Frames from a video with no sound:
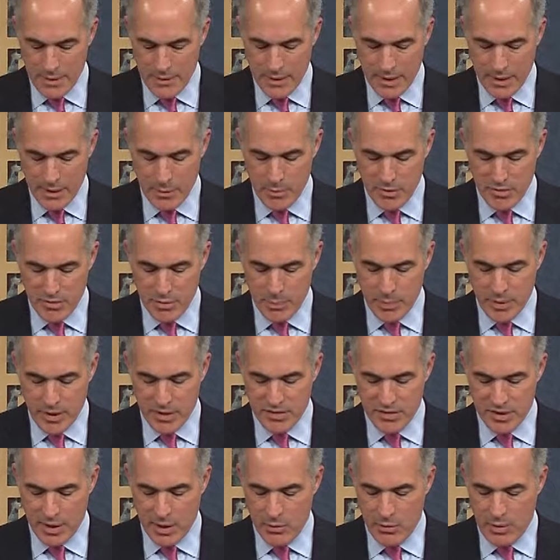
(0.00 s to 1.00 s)
Thank you, Mr.
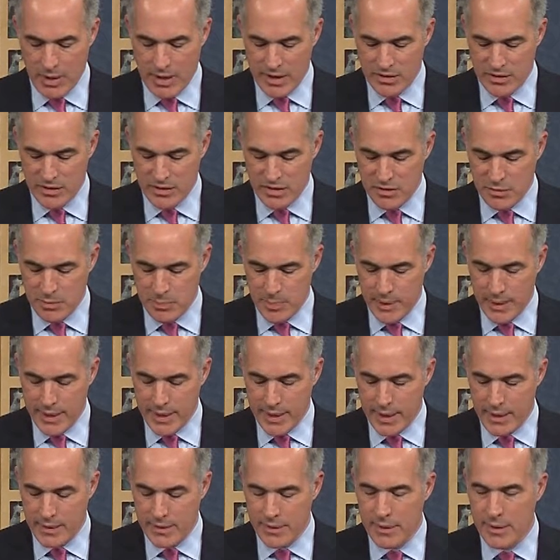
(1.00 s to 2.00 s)
President. I rise to speak
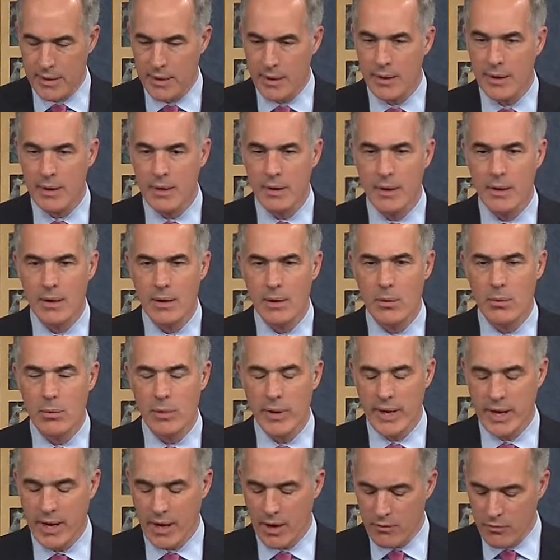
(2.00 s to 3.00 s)
on the
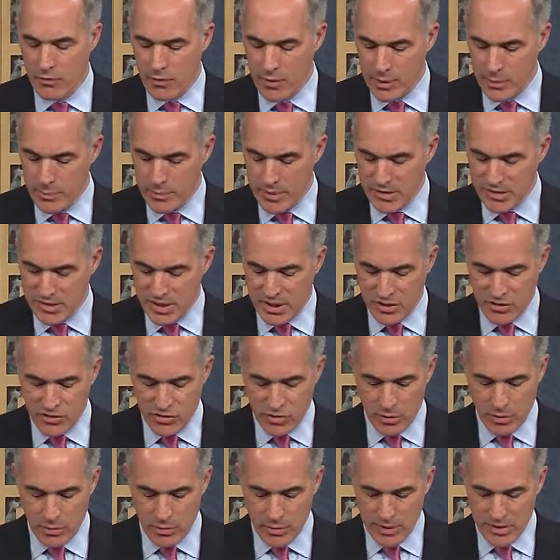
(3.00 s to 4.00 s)
Recovering Missing
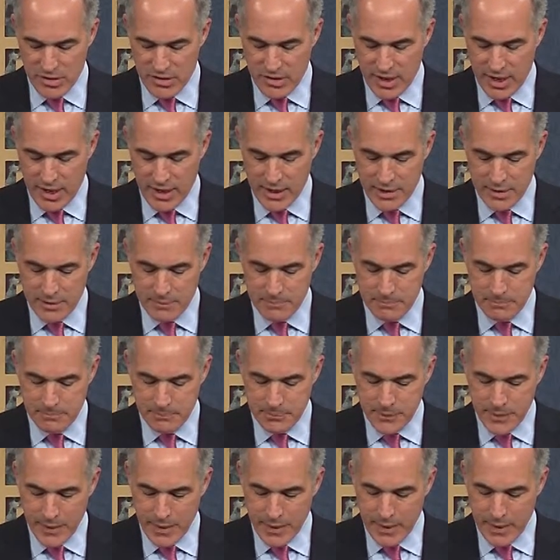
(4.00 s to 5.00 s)
Children's Act.
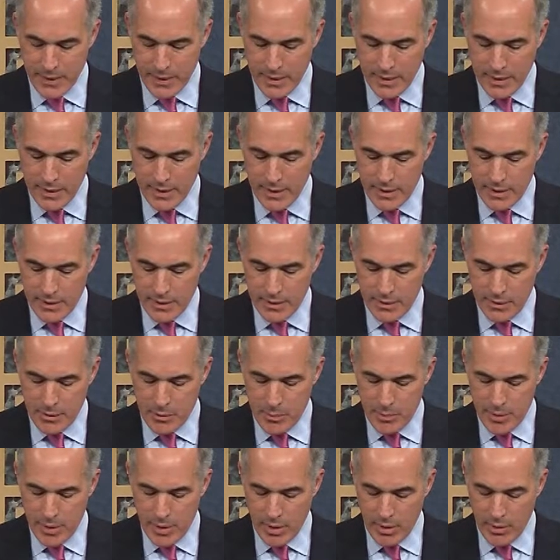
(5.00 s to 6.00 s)
The
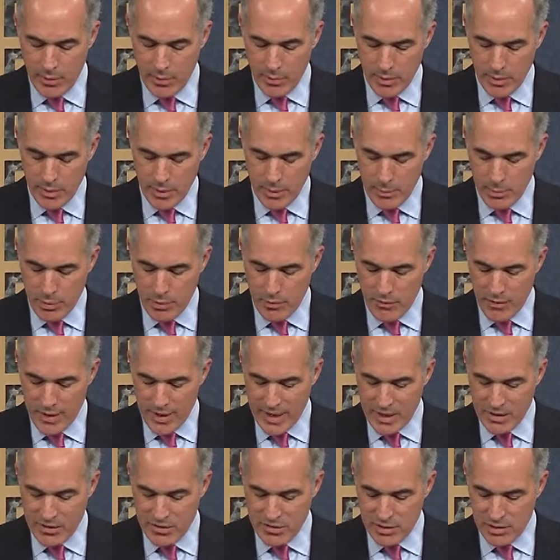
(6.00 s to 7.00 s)
bill uh,
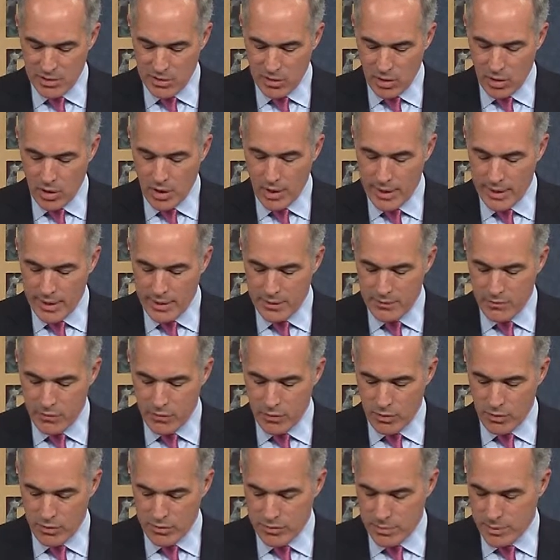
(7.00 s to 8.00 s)
provides law
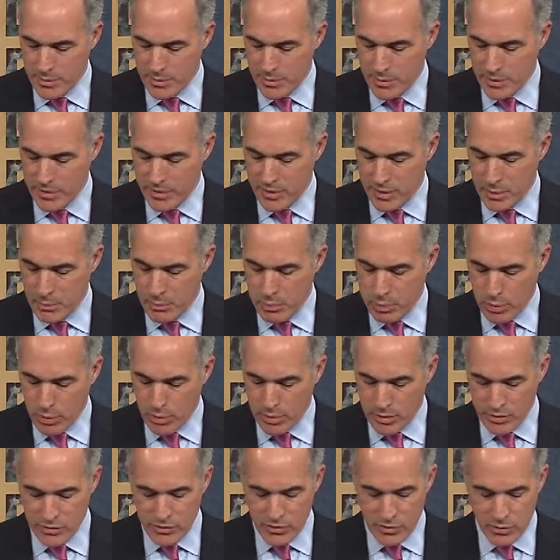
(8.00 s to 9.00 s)
enforcement with an
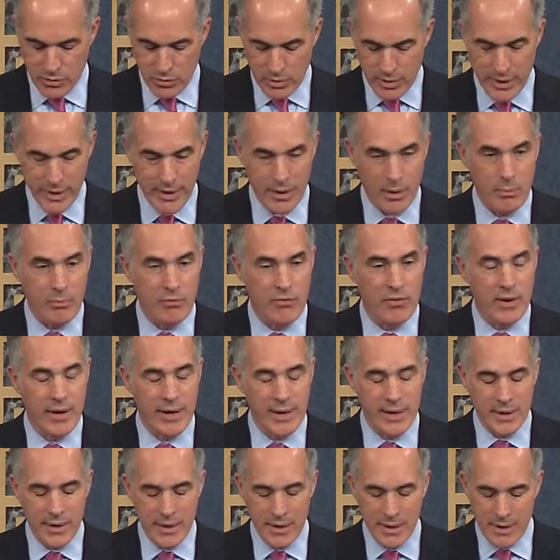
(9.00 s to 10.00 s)
important tool to help
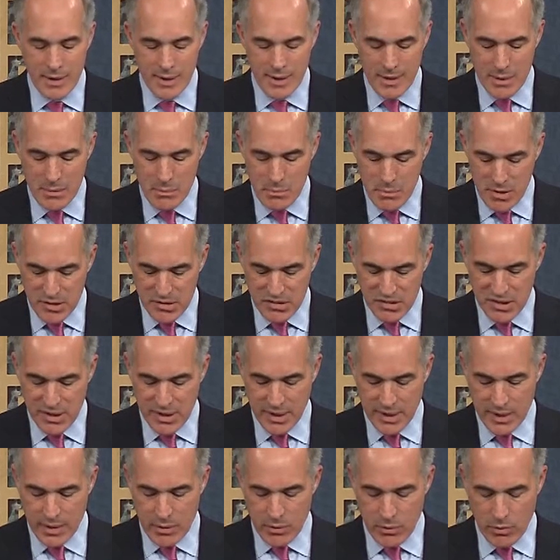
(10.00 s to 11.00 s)
find
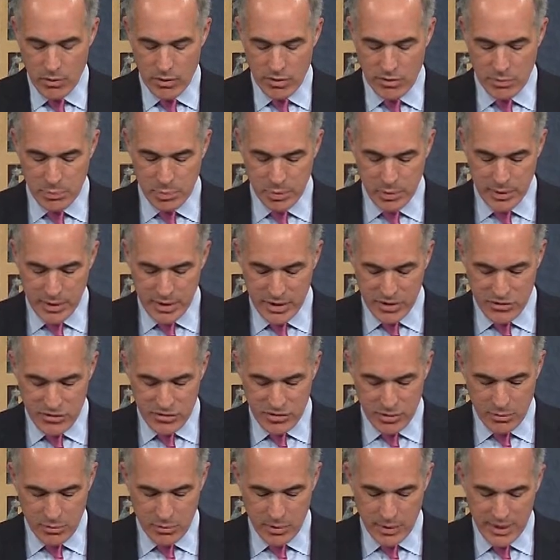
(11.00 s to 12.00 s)
missing or exploited
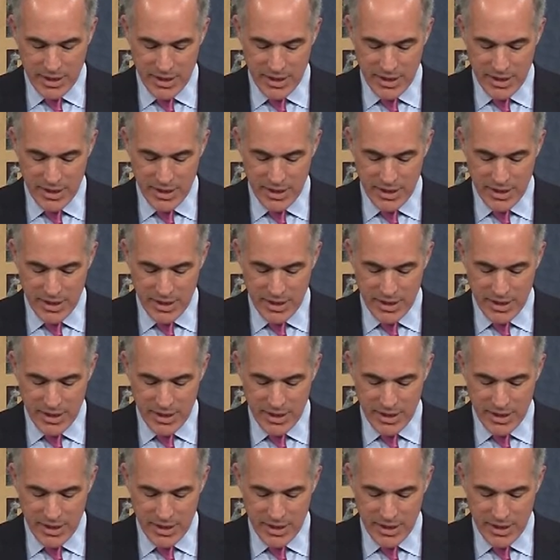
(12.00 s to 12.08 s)
children.